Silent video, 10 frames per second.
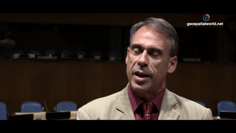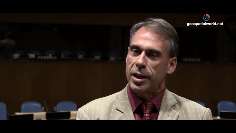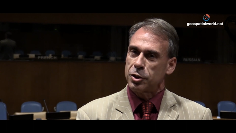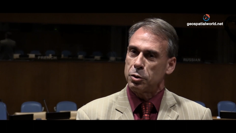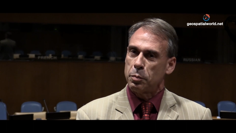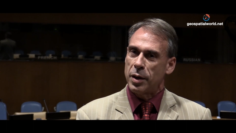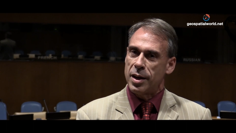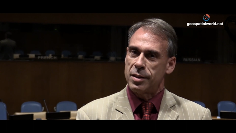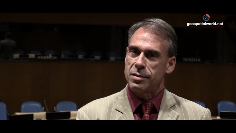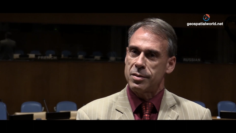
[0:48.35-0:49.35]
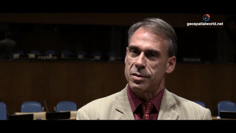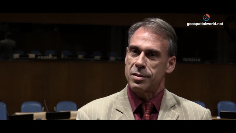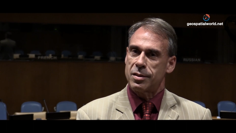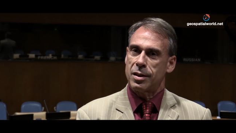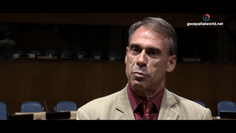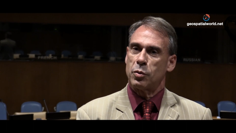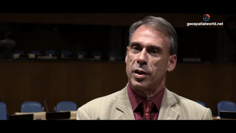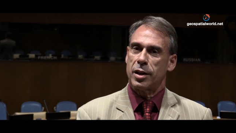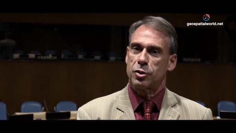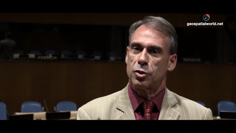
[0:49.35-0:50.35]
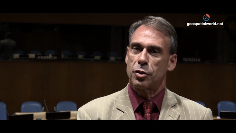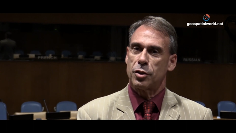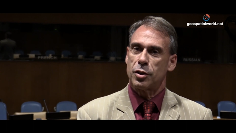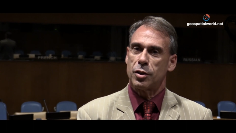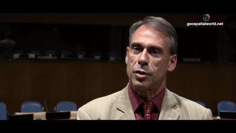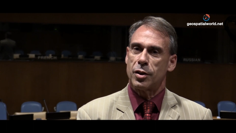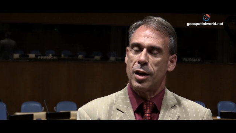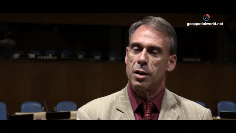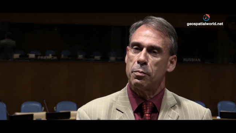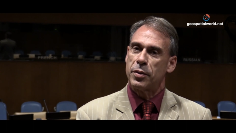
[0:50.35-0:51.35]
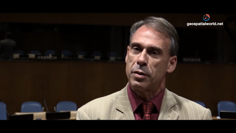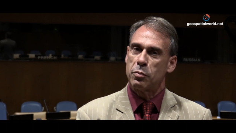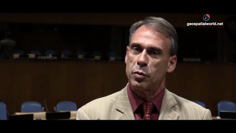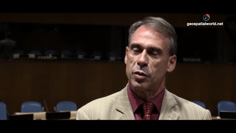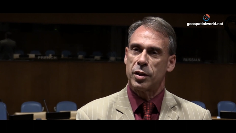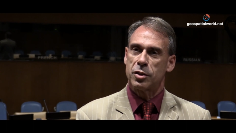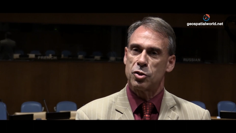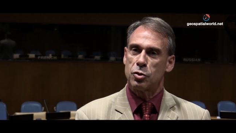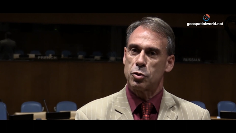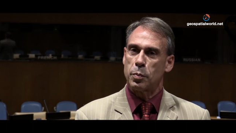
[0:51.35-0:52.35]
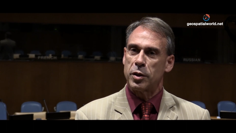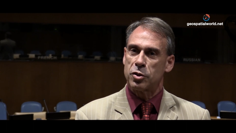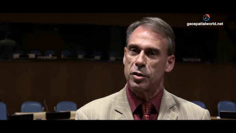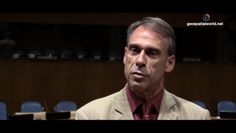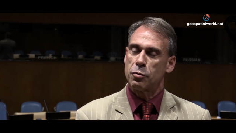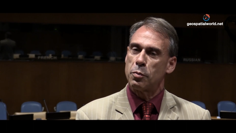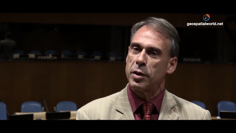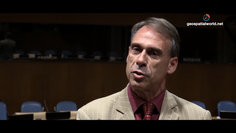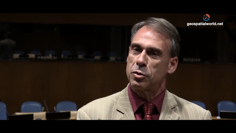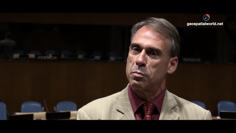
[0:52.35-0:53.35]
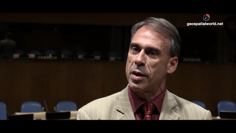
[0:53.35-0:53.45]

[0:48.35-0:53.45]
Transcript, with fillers: action plans that will actually help them with their geospatial information